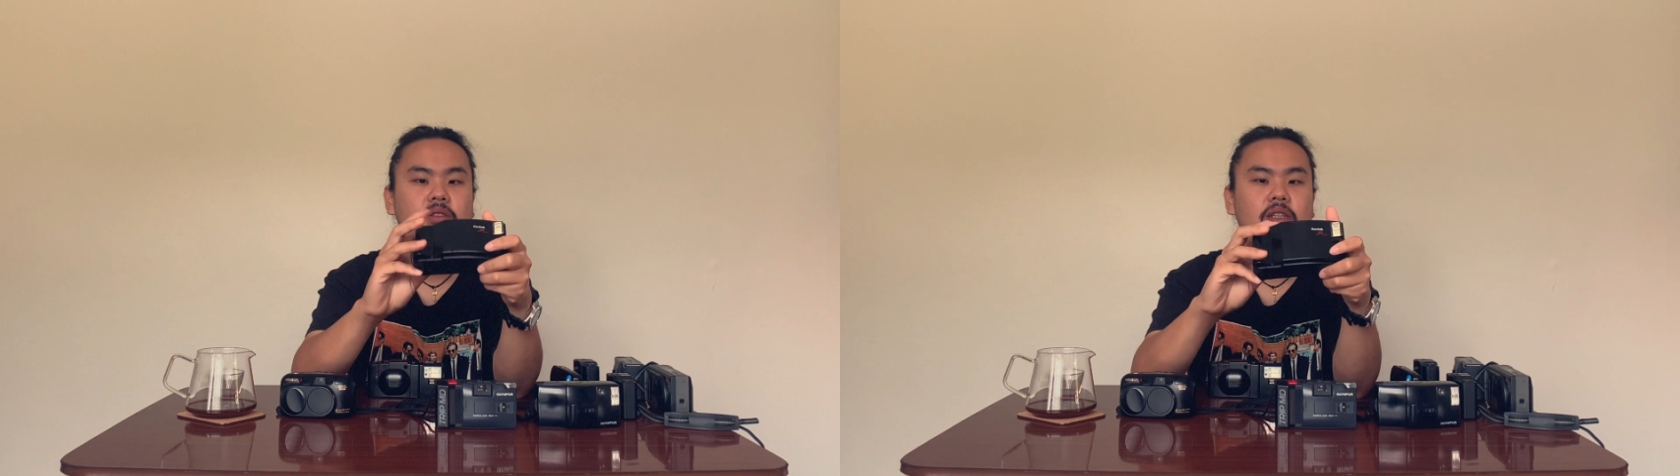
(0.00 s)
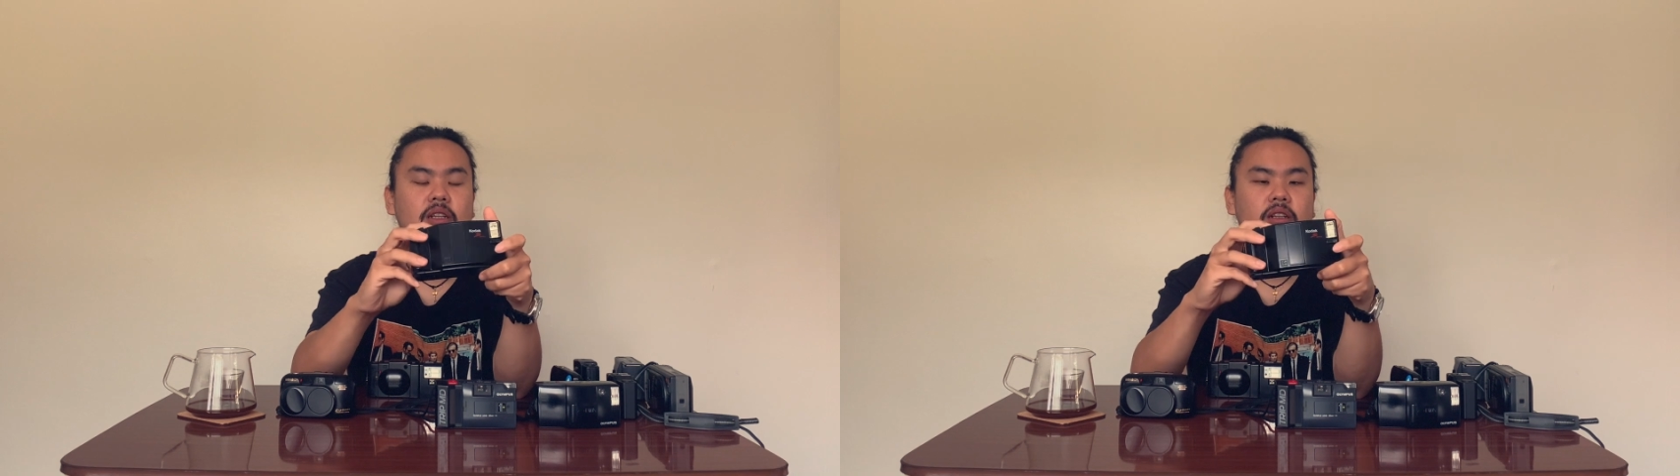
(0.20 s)

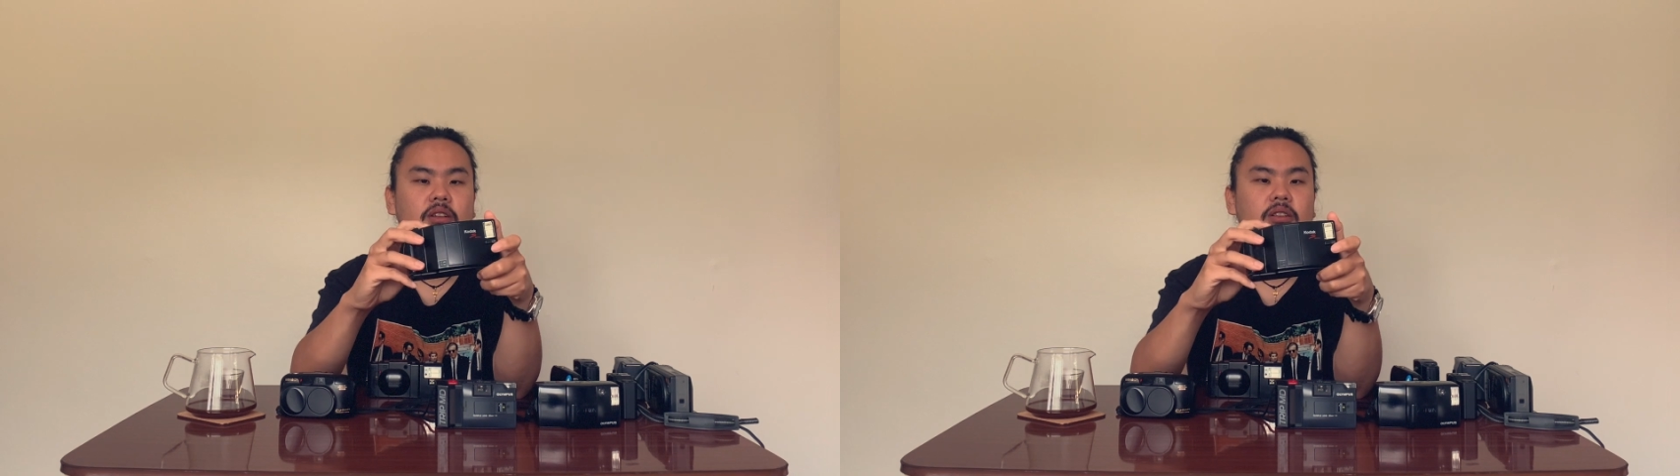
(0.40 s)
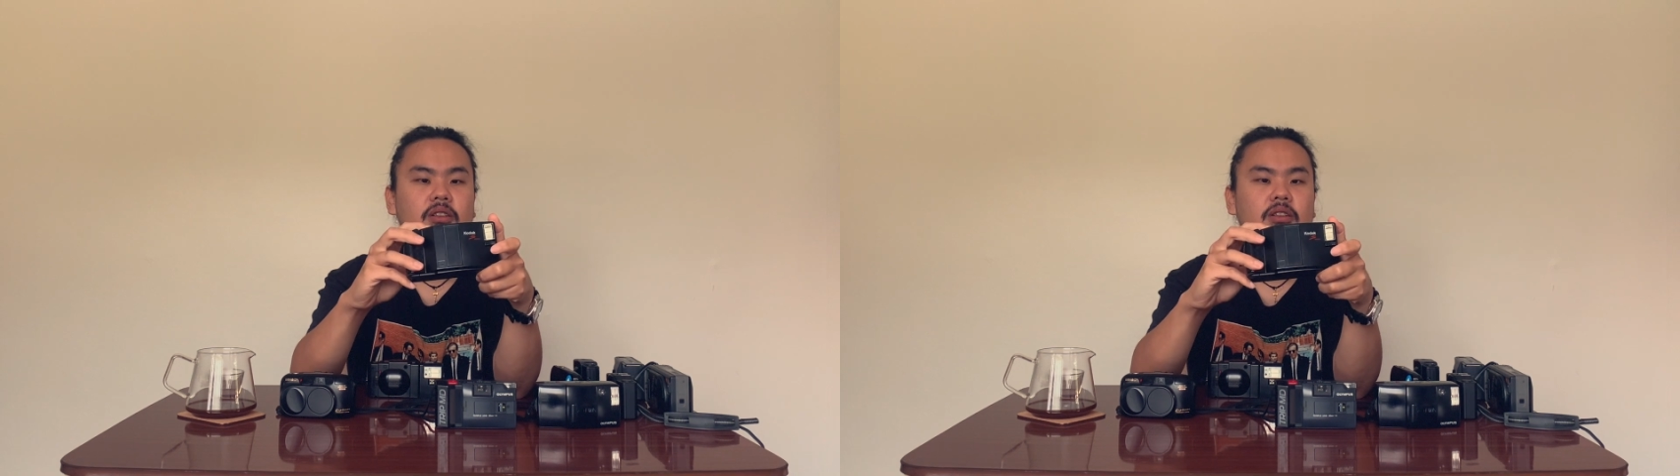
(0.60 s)
turn it
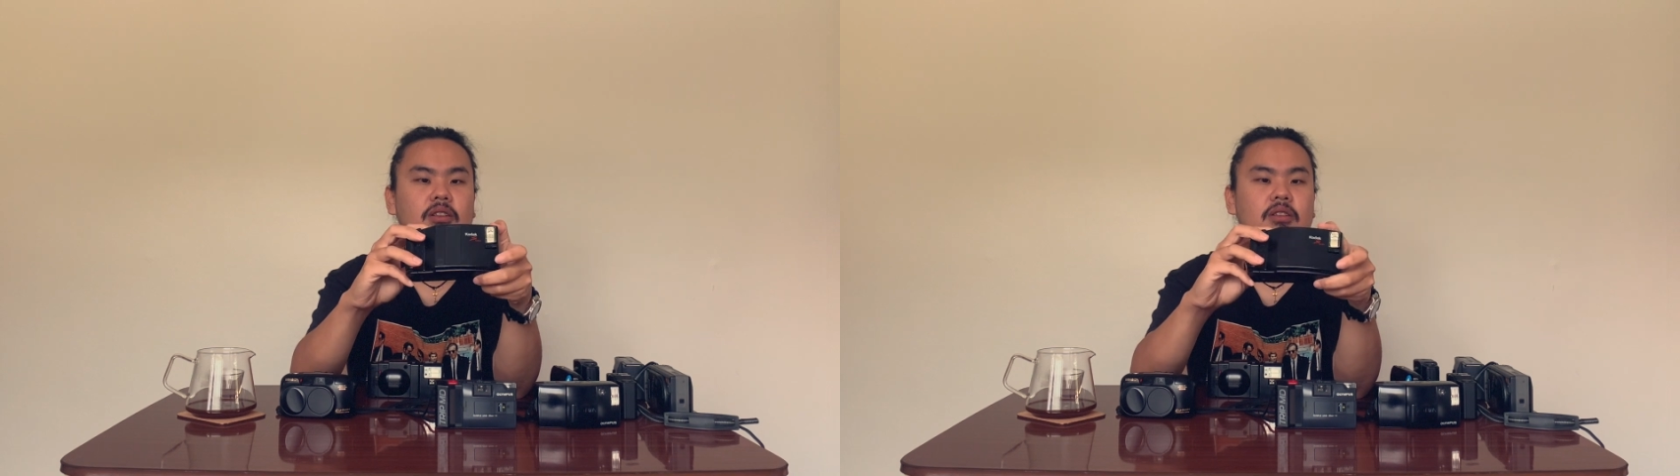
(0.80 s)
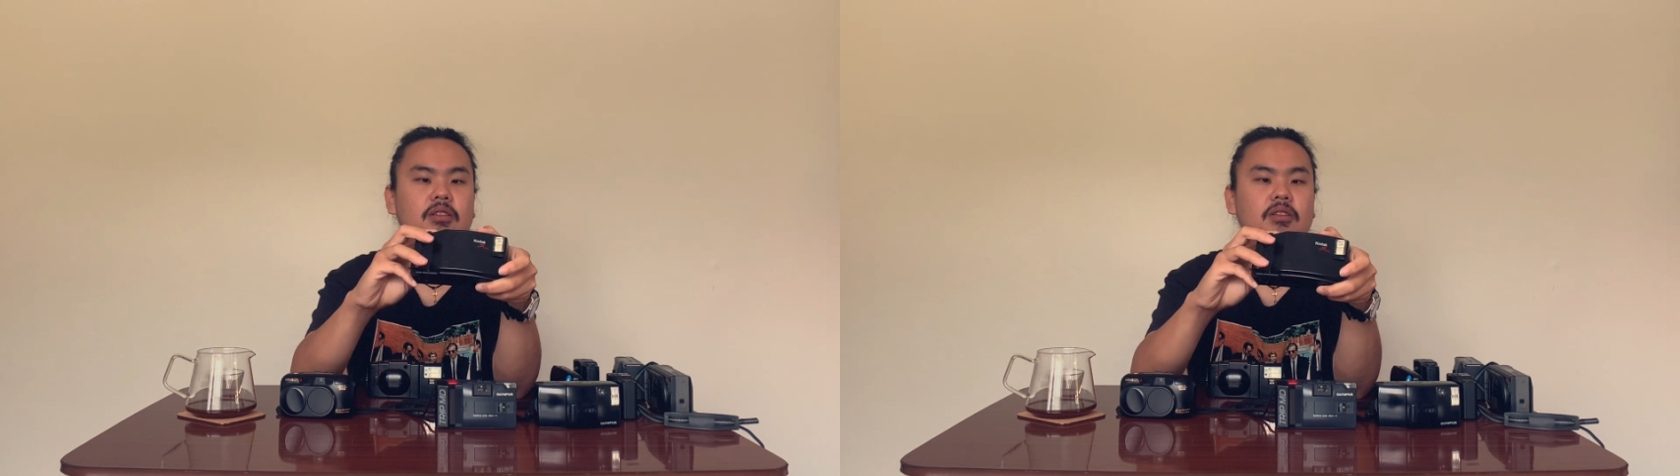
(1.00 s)
on,
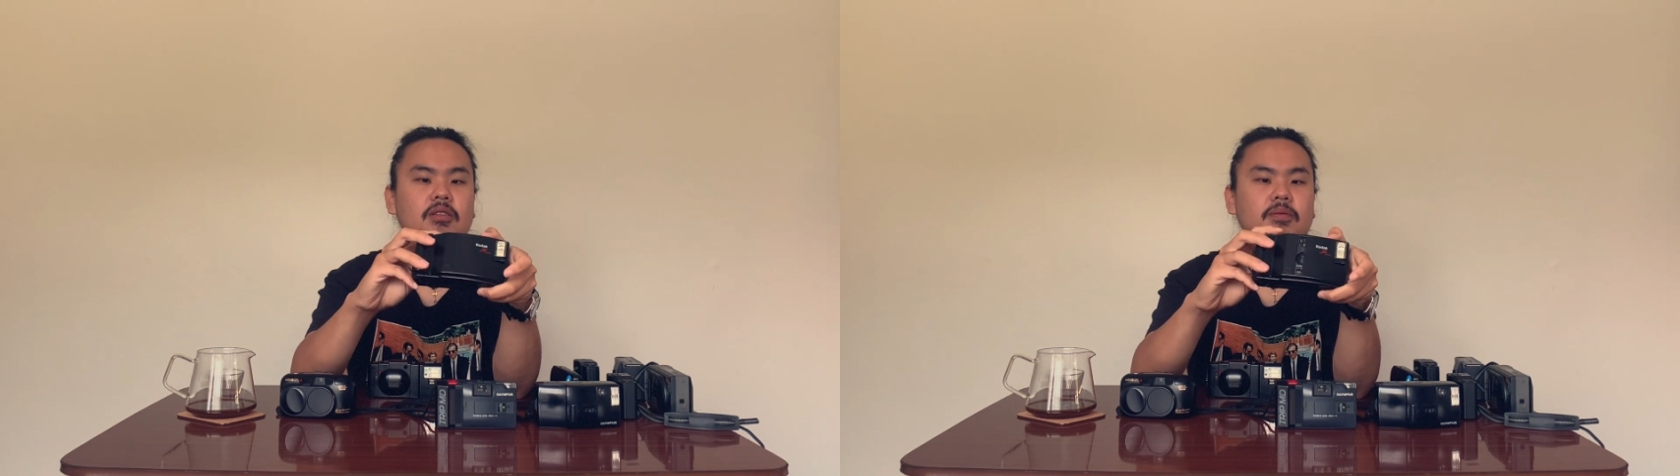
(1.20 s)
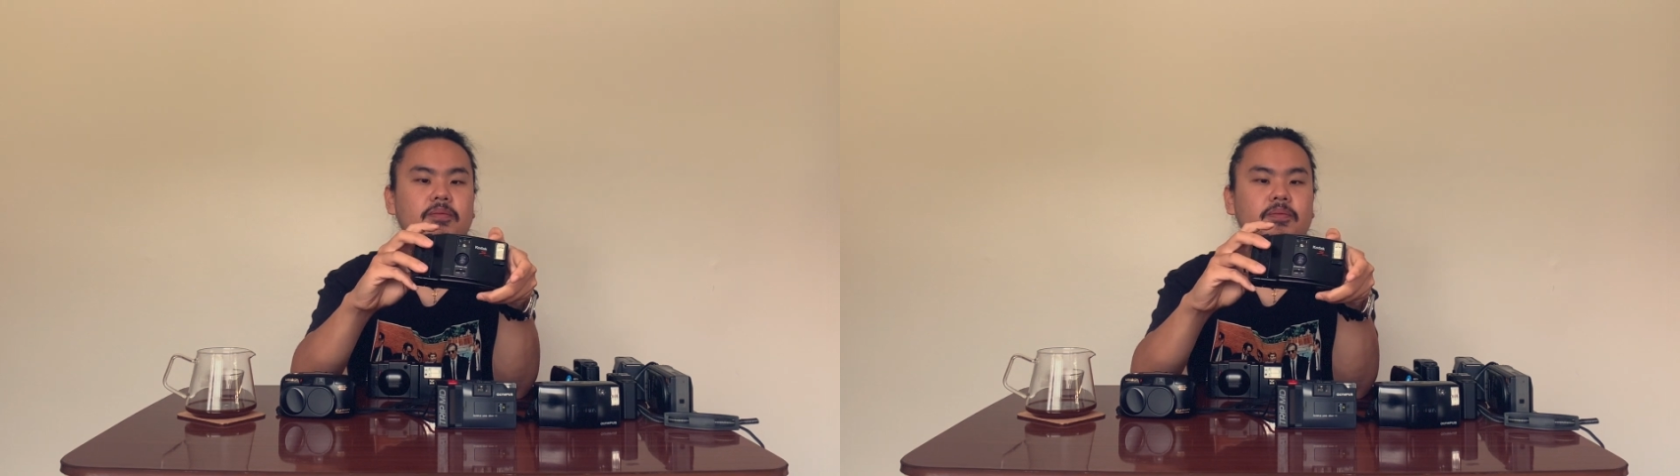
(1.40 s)

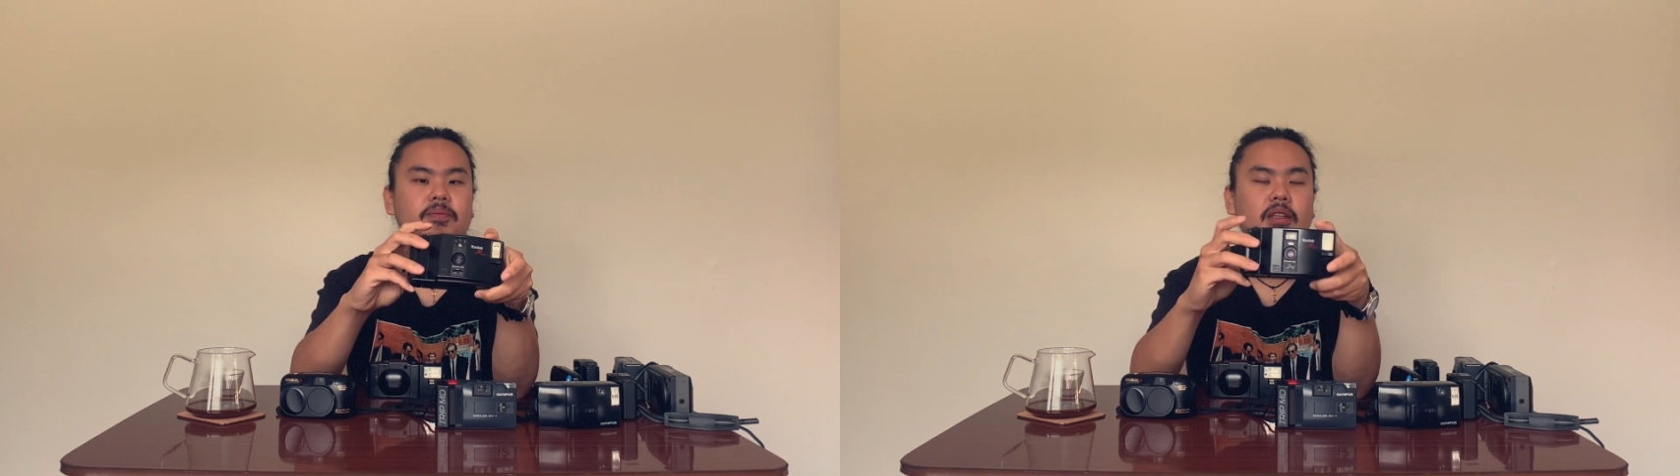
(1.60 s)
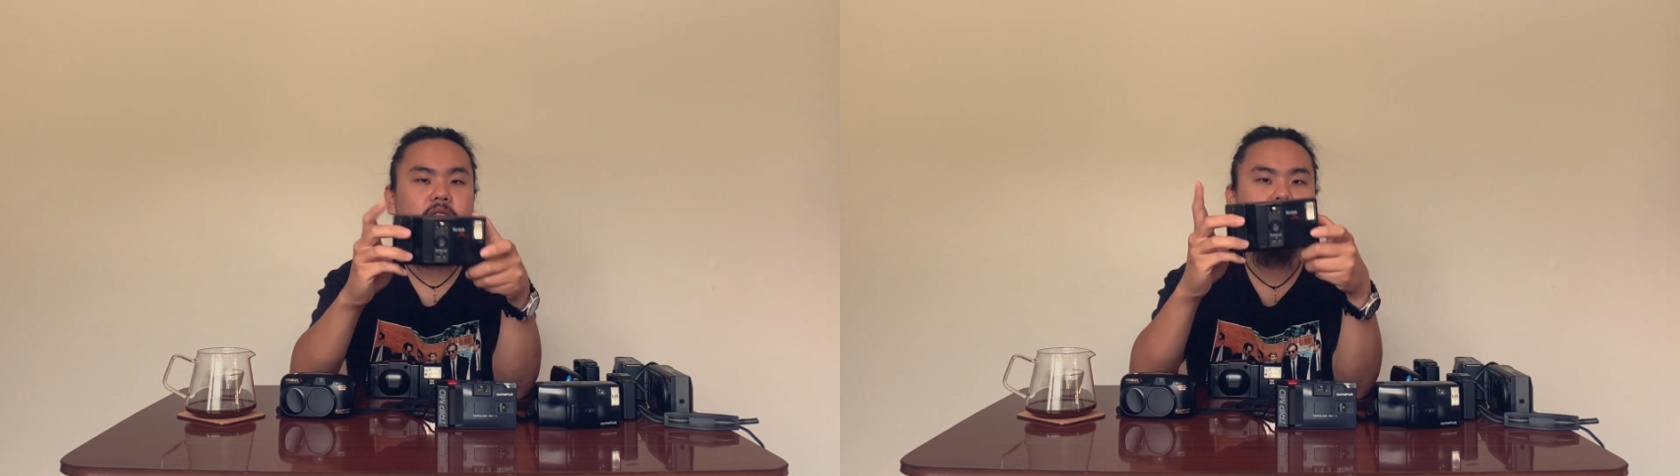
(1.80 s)

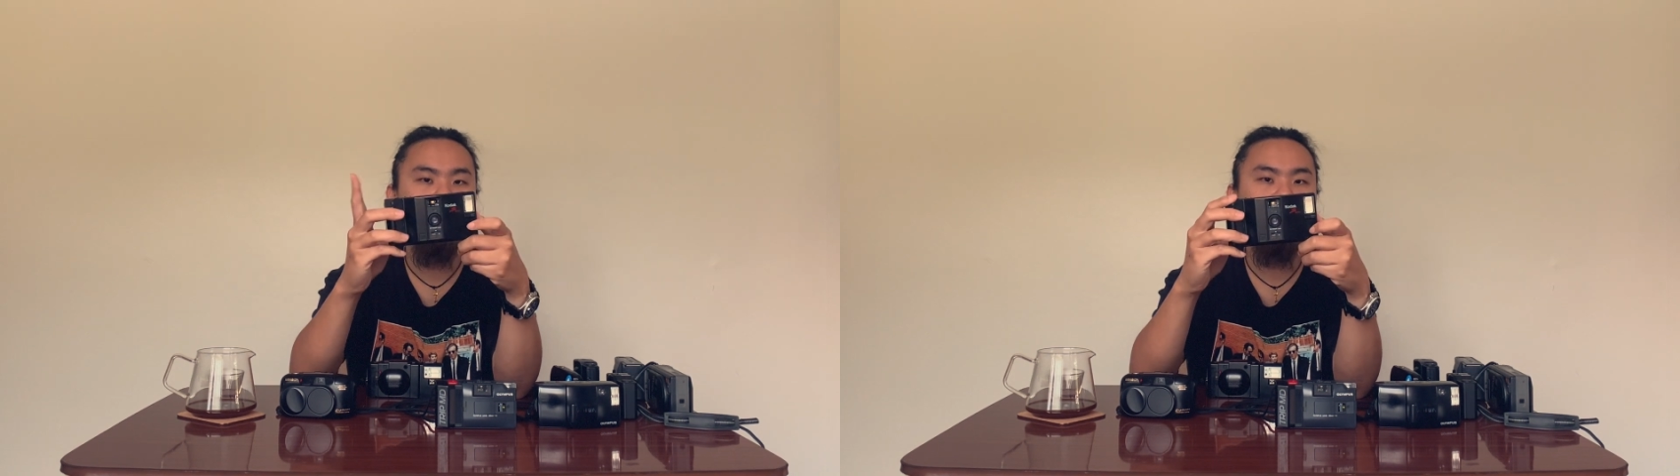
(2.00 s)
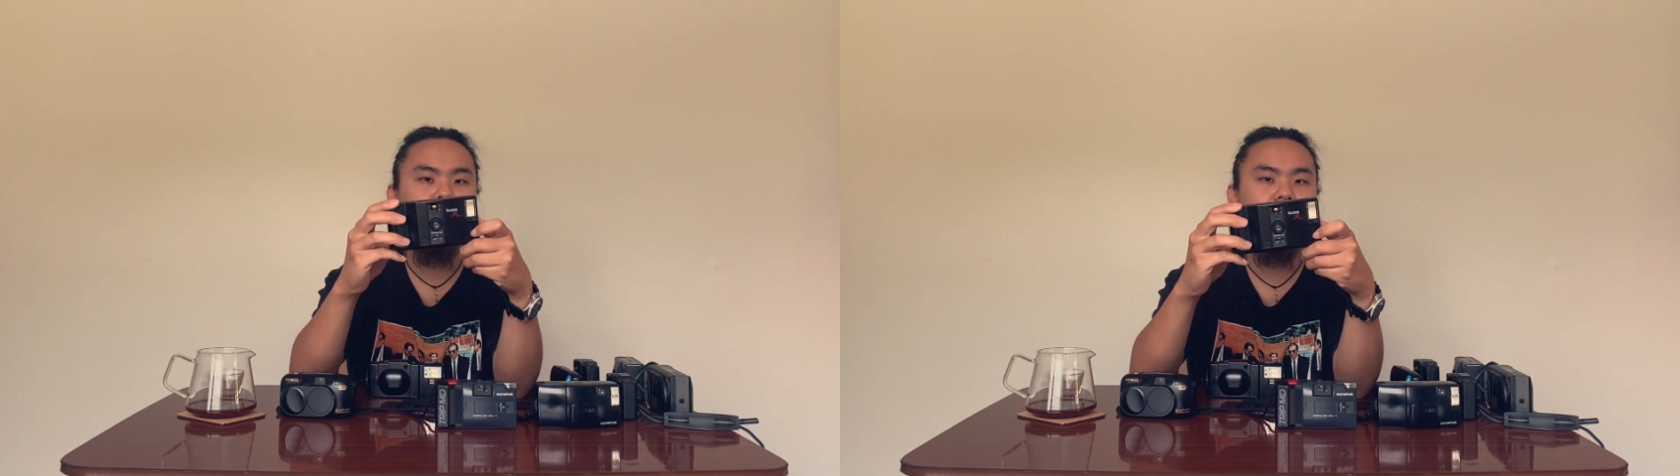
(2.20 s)
then you
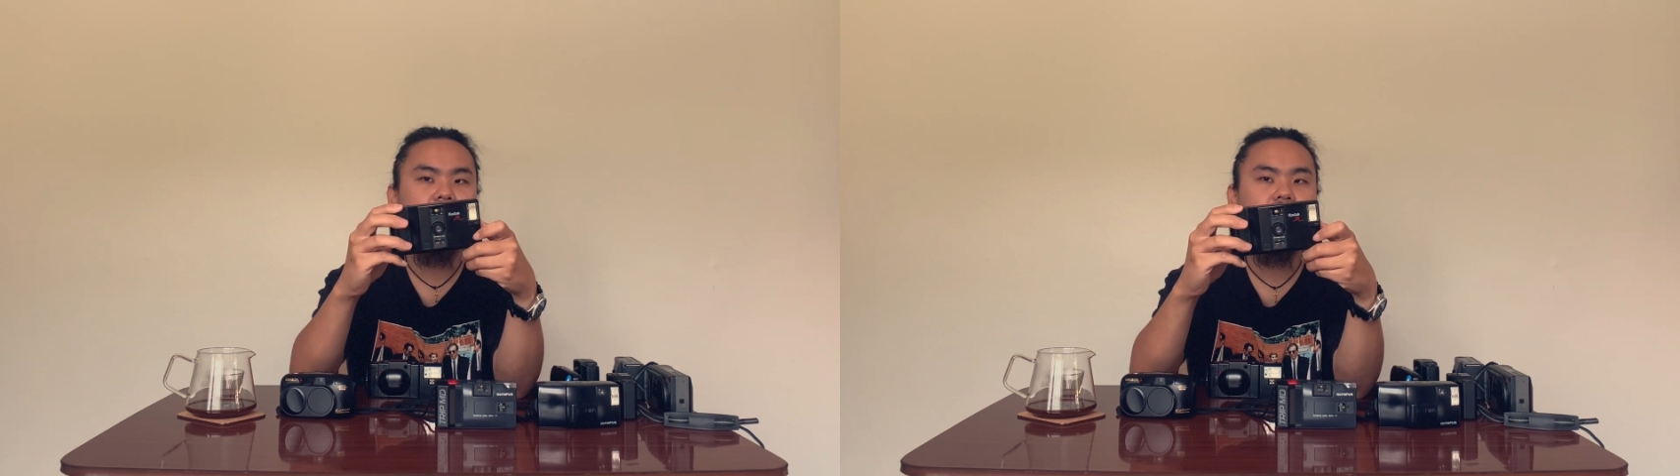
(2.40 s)
click.